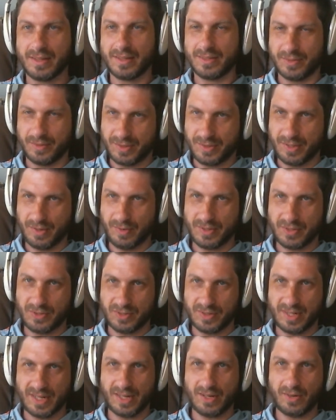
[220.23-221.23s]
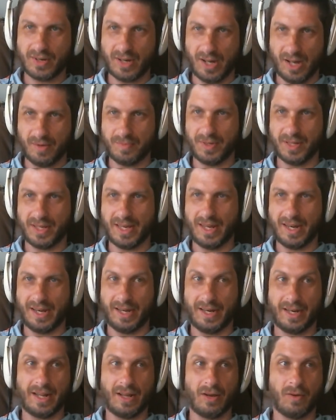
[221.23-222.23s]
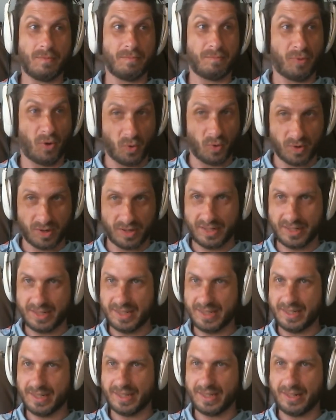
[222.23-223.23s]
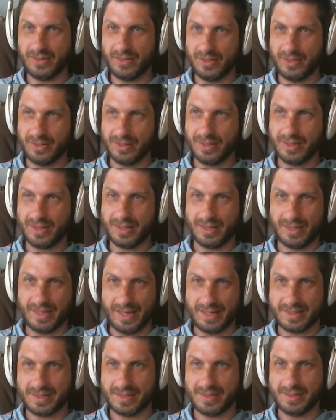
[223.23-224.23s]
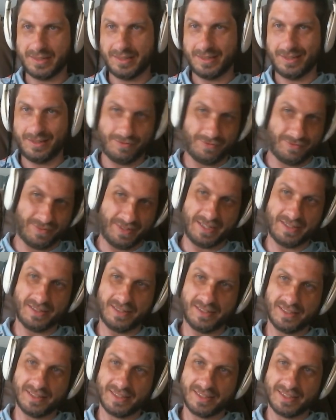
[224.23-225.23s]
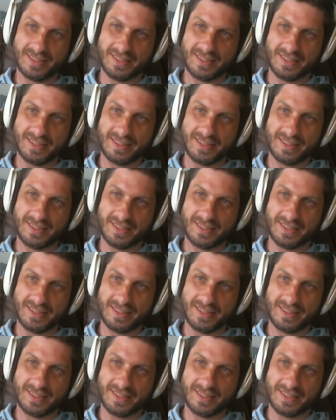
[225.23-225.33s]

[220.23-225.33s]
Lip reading: So it's so interesting how complicated and how important it can all get and feel,